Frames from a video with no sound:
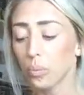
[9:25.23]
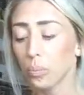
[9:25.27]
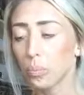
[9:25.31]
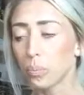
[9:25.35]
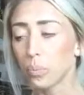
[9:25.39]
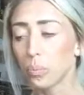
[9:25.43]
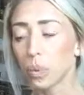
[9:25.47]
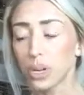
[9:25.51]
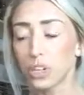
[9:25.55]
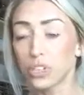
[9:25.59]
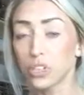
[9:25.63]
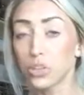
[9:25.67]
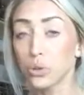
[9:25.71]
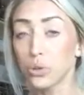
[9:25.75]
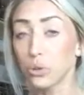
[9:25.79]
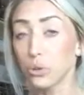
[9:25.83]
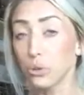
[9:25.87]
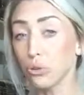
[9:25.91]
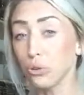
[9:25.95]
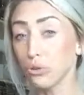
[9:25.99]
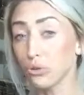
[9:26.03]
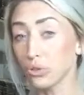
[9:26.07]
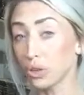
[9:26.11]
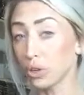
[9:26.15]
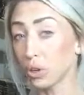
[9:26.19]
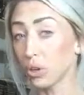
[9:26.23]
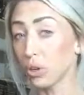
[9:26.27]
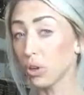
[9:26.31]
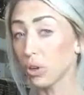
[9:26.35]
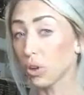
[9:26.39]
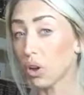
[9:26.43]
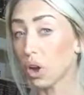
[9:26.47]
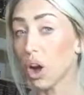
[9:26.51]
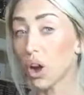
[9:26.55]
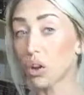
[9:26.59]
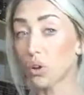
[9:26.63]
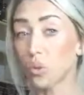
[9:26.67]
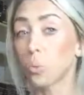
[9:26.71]
but do you feel
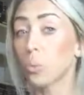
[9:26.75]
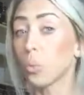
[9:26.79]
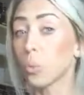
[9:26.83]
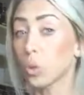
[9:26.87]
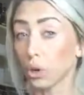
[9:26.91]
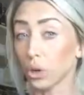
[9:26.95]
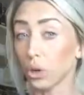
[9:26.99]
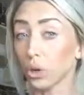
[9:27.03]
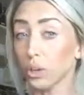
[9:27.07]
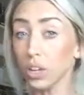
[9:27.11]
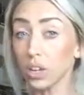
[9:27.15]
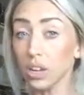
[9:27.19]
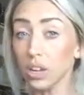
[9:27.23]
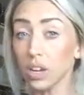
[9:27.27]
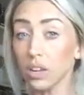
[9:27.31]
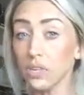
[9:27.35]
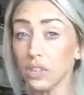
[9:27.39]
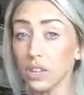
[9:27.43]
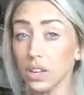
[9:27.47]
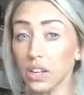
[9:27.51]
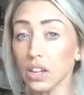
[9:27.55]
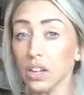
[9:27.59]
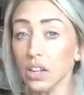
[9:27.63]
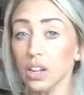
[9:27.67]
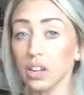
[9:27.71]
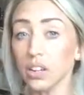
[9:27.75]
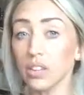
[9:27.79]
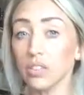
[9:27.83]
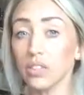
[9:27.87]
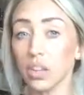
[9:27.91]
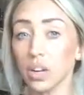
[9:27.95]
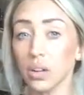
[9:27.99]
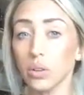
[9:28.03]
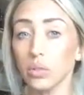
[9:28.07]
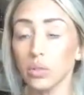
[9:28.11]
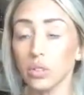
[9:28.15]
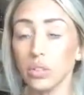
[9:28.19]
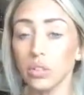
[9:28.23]
unworthy of any of
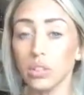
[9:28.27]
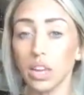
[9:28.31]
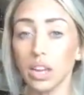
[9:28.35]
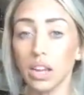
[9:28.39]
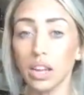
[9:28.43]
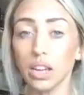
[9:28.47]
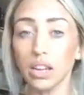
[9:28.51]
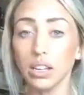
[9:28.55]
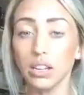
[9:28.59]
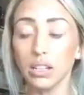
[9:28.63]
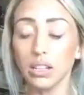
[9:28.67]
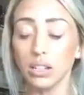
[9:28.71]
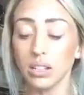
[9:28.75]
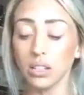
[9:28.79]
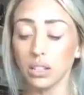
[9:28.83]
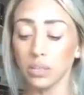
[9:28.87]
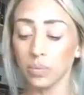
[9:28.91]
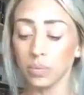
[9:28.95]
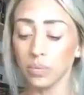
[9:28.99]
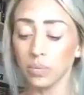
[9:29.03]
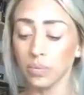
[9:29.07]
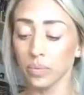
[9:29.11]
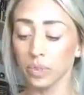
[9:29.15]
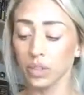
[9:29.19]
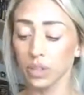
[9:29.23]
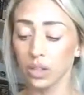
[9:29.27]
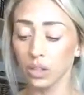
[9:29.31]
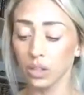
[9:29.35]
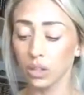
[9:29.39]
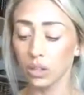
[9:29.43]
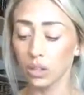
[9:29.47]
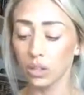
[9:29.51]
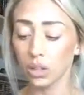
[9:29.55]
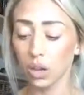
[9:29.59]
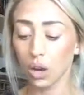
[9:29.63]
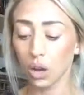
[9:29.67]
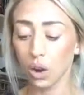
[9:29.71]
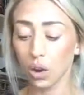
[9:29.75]
those things?
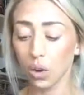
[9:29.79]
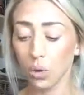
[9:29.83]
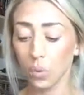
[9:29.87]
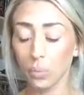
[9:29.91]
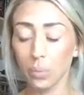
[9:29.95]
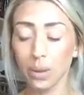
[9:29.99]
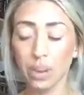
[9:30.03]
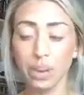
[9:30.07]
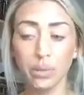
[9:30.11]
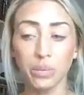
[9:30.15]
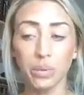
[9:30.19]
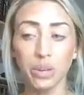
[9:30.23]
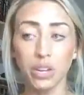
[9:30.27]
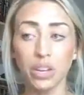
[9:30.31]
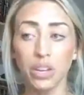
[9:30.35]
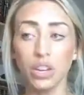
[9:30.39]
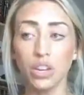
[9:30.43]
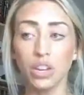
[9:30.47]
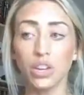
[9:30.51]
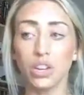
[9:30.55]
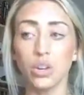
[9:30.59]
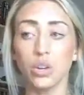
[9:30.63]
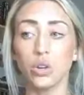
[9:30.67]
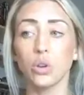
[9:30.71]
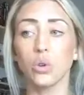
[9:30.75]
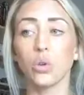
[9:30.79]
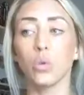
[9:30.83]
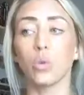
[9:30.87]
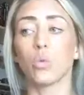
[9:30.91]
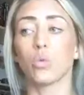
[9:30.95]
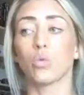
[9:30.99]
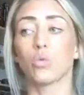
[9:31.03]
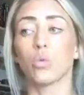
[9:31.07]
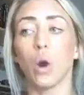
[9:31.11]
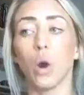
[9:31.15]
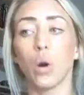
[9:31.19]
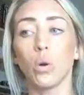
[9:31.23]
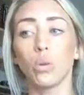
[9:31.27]
So maybe you
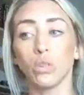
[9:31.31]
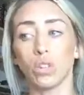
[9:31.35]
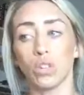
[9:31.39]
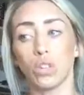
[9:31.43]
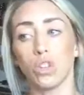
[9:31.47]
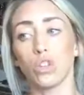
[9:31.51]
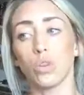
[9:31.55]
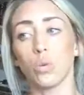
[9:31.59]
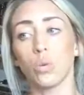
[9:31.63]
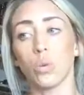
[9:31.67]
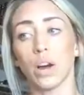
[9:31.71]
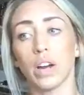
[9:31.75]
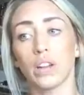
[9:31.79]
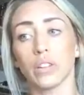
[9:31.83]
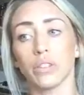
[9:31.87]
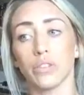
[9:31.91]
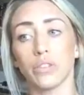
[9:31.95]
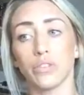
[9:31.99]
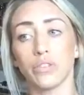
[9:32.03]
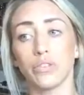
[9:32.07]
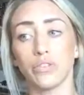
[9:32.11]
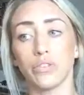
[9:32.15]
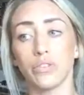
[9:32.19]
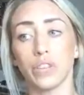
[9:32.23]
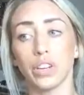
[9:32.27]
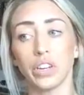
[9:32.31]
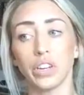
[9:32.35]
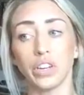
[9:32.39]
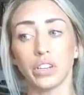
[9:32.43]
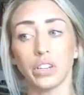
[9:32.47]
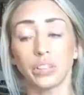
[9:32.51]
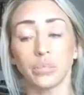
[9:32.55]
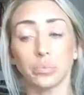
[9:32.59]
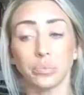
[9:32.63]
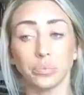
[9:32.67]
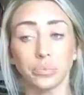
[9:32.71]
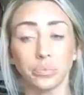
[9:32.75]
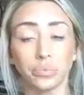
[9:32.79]
wrote that you want to
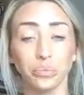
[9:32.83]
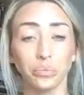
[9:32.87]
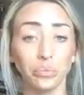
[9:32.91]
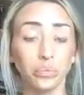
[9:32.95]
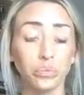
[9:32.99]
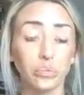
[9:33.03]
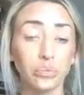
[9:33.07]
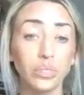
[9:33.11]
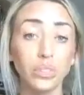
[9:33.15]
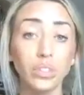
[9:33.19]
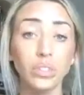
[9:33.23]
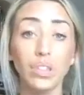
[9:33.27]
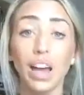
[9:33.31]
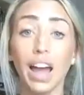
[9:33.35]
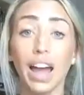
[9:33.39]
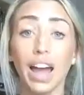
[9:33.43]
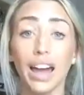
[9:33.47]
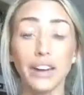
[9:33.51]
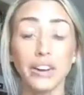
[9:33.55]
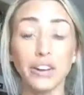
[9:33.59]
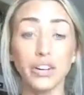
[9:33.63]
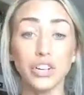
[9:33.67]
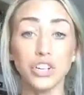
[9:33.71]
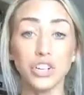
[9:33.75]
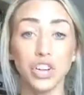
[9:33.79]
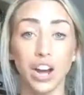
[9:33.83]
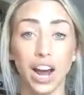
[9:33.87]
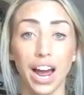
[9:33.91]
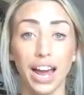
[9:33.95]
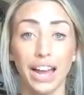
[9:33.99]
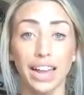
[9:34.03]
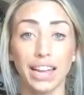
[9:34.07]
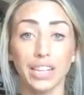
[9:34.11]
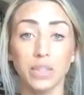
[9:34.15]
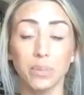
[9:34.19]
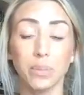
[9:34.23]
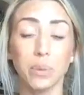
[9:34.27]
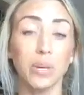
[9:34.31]
feel
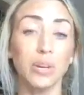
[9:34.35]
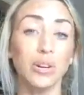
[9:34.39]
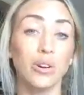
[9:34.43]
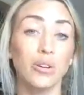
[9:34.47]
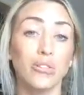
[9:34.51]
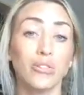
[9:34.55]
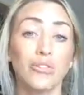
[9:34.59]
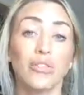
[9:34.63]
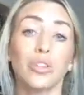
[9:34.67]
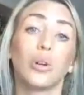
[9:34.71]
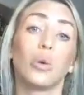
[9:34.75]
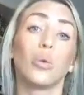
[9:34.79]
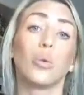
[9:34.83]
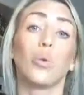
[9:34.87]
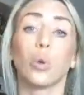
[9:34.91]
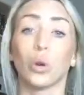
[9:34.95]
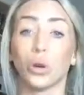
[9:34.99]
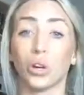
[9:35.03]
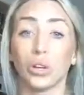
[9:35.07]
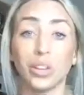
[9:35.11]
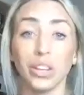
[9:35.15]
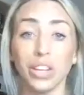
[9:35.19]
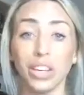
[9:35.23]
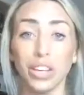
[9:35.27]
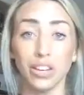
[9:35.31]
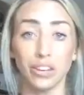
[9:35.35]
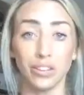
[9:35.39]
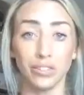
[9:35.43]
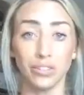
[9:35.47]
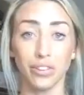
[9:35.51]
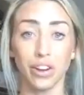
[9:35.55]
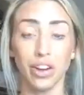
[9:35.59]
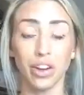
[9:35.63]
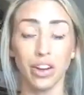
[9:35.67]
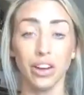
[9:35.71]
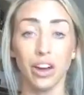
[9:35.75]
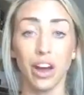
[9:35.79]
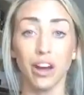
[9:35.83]
energized, but you don't feel worthy
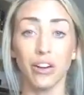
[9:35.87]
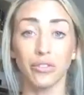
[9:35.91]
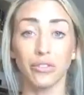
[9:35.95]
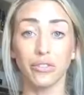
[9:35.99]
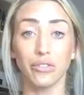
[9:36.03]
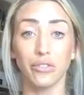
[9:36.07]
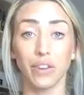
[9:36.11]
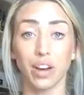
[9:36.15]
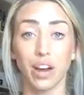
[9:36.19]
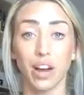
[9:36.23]
of